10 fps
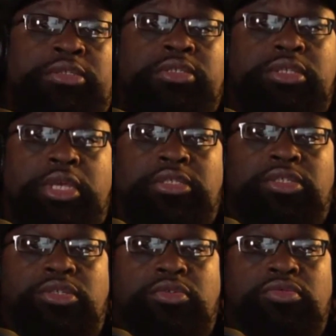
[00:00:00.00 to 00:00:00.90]
us, the
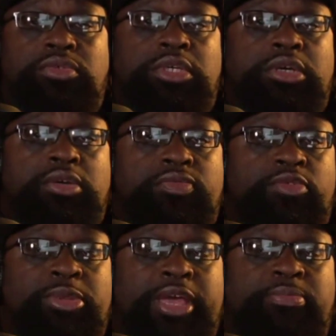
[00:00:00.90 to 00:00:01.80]
Institute
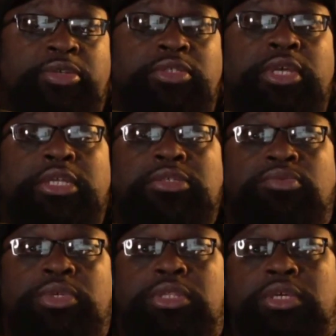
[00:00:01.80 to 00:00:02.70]
for Black Male
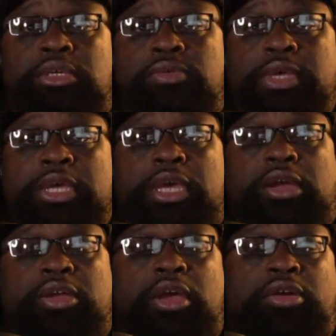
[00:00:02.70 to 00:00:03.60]
Studies, with
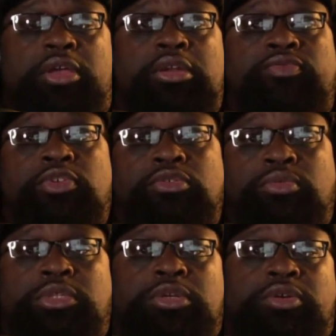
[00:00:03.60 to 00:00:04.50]
our interview
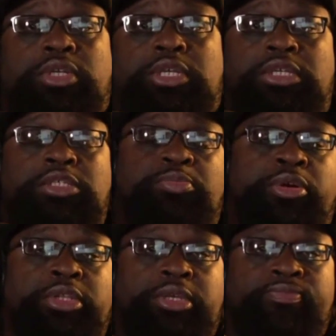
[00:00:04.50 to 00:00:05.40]
with Attorney Dennis
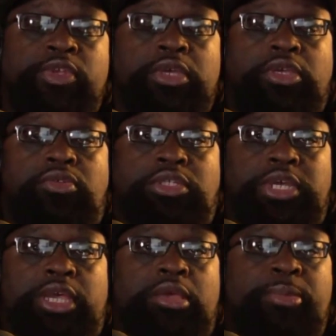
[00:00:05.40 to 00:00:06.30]
Spurling. You can
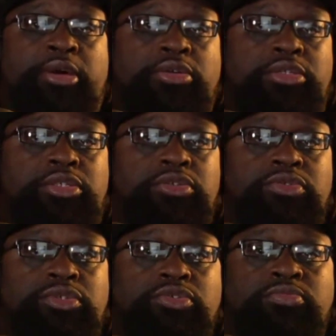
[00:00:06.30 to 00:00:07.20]
check him out on his
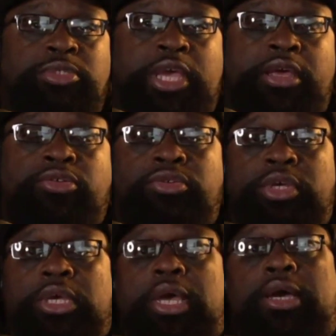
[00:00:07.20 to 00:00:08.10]
YouTube channel.
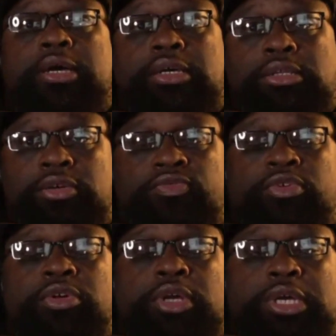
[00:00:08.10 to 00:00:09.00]
Look
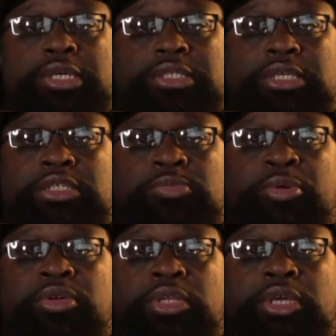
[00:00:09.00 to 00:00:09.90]
for Dennis
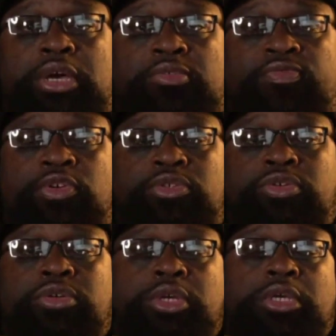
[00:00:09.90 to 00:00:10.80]
Spurling
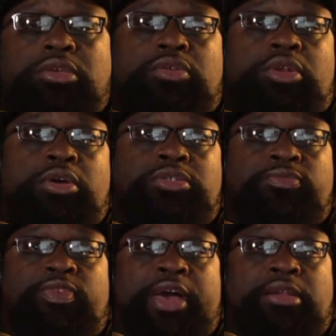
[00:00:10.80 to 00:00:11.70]
Unfiltered. You can
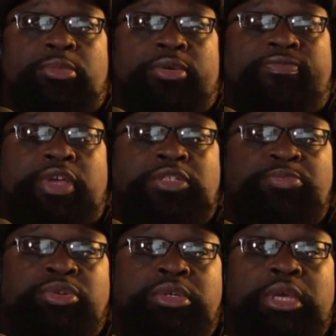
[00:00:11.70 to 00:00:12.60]
also find him on
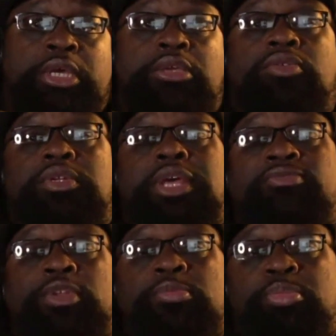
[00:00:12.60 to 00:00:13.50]
Facebook. You could
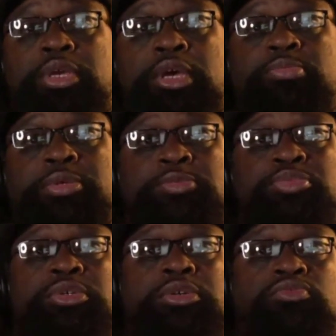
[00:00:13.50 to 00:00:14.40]
definitely pick up his
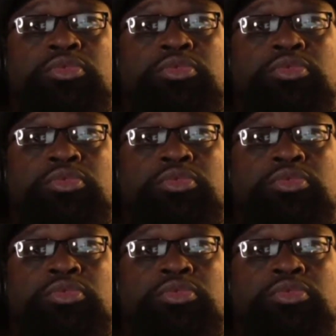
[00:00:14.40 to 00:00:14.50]
books,